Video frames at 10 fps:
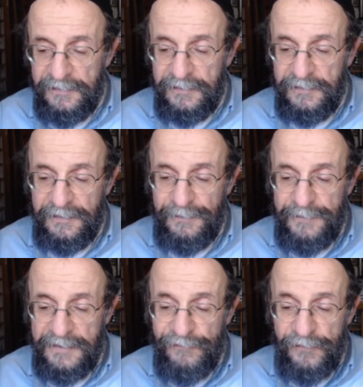
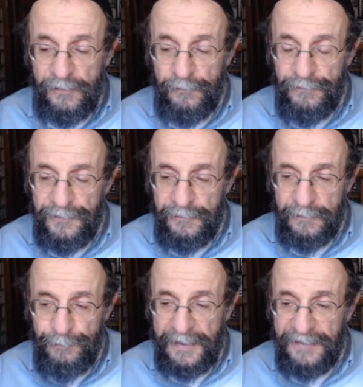Even though there
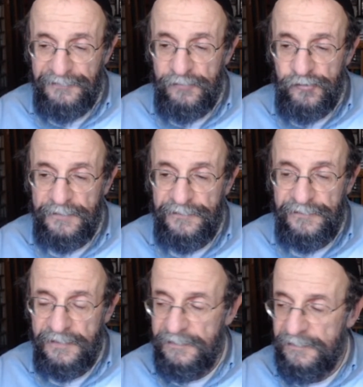are
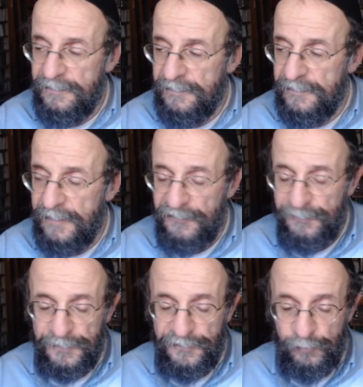passages in the
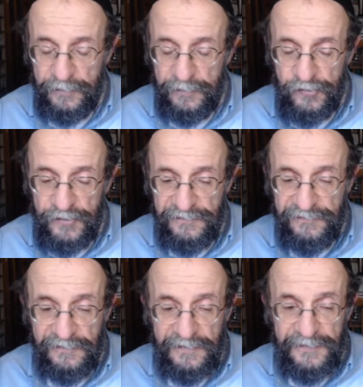Gospels where
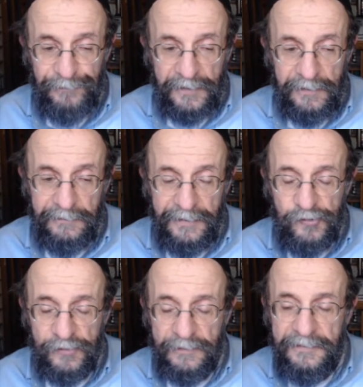Jesus
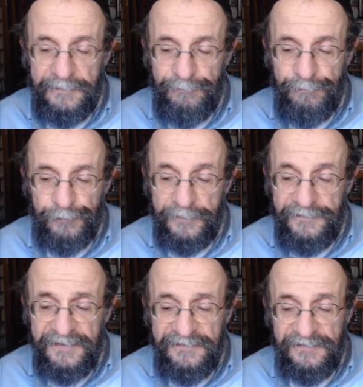allegedly
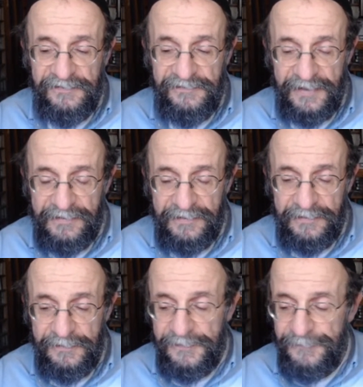predicts his death,
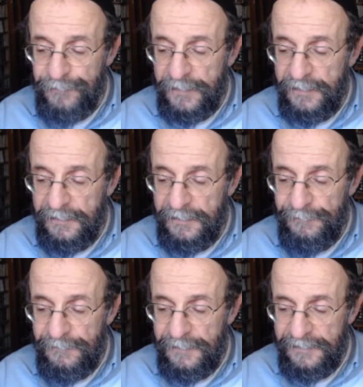
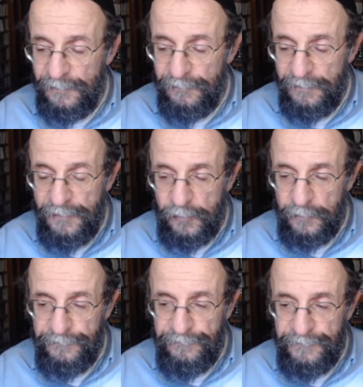I don't
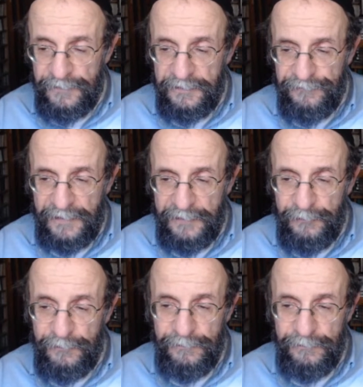know if I